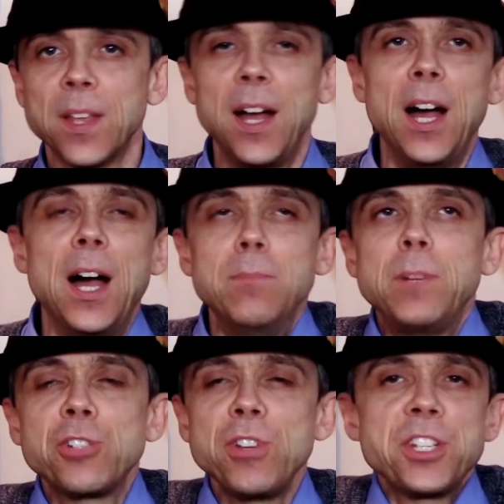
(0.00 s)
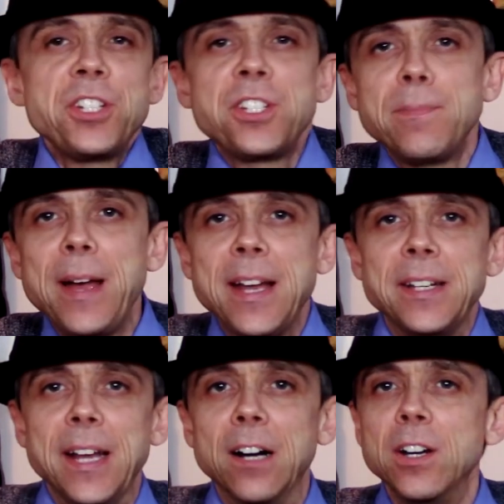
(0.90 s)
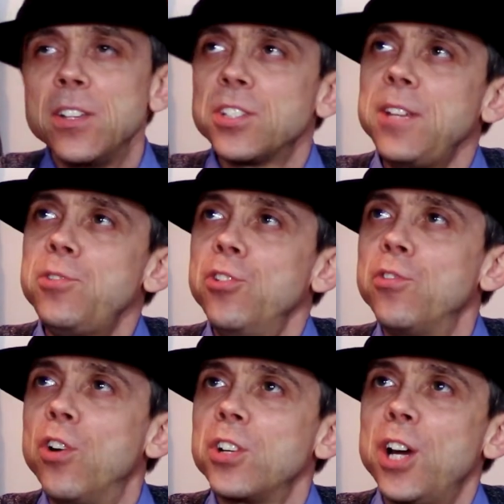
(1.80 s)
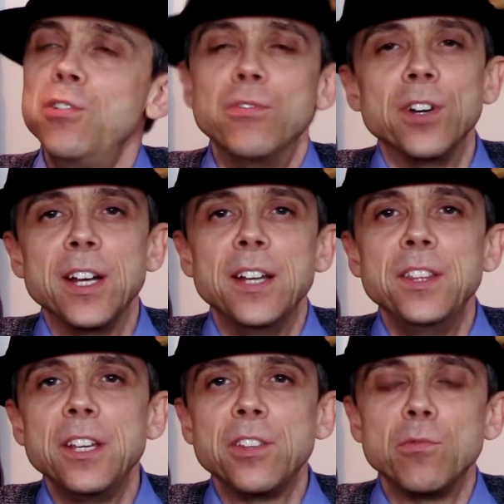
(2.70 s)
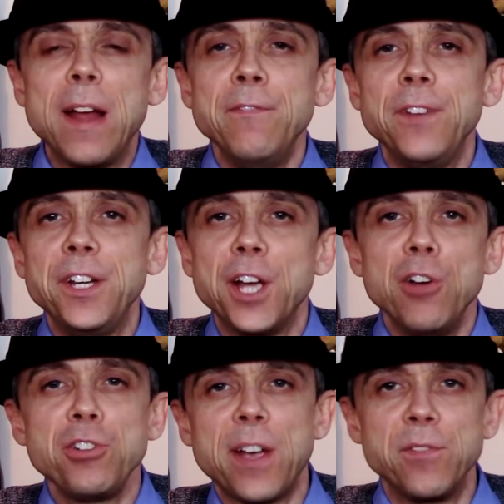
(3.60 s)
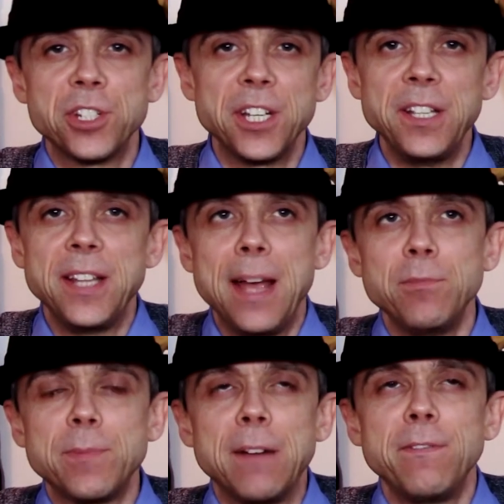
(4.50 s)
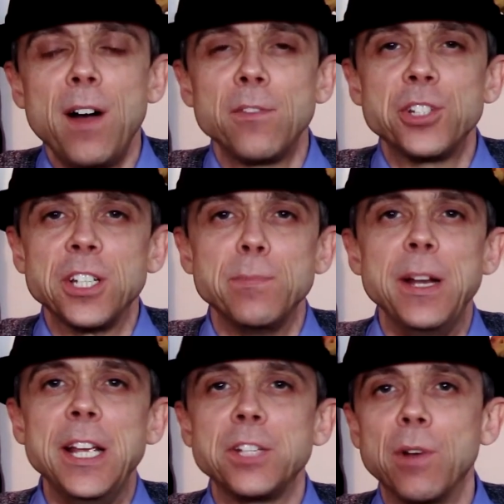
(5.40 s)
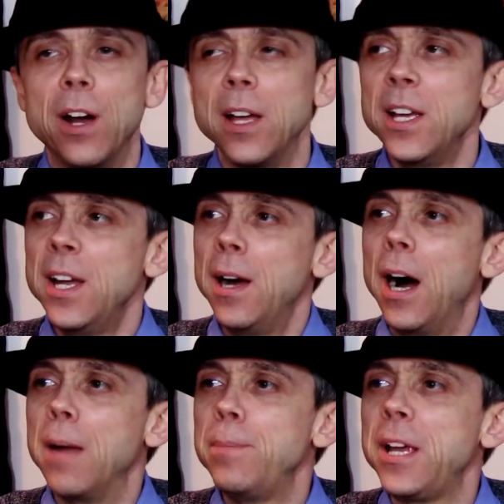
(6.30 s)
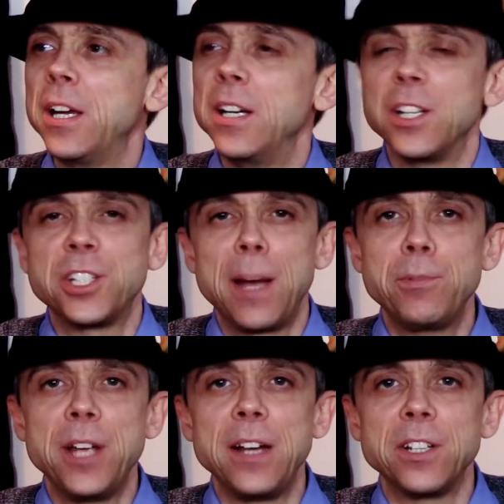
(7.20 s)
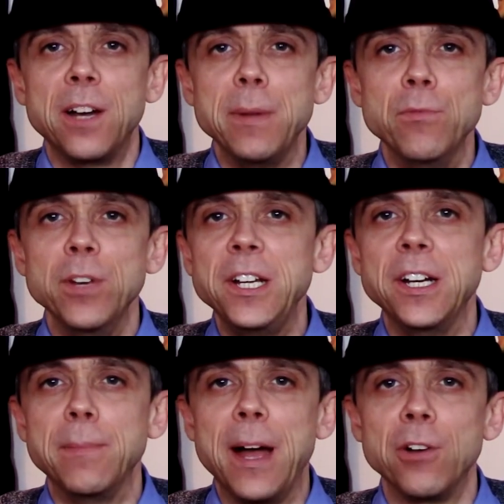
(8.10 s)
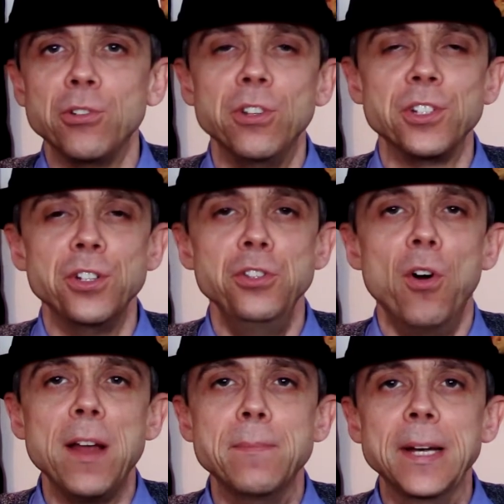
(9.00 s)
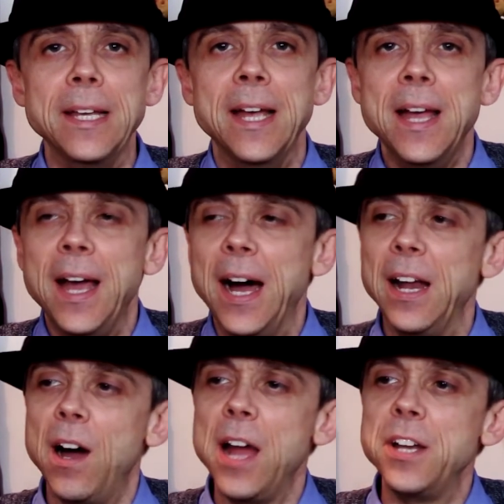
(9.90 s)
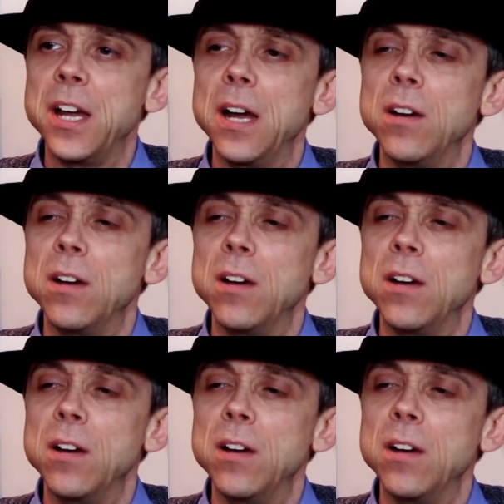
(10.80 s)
my stress isn't so bad now. It seemed to have got over it. And the rant videos, you haven't seen them, it's about 5 or 6 minutes where I pick a subject that I've been reading about or that's annoyed me, and I'd